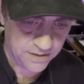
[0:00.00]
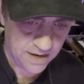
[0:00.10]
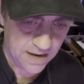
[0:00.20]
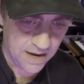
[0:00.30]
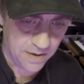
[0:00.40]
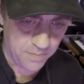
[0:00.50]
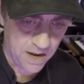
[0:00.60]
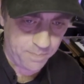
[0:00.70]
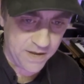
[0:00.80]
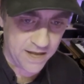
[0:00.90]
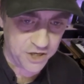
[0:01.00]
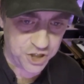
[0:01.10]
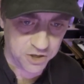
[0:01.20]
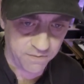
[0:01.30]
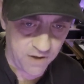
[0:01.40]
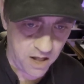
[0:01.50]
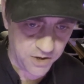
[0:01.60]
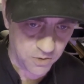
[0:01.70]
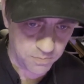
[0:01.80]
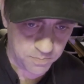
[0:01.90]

and it might be out of sheer volume,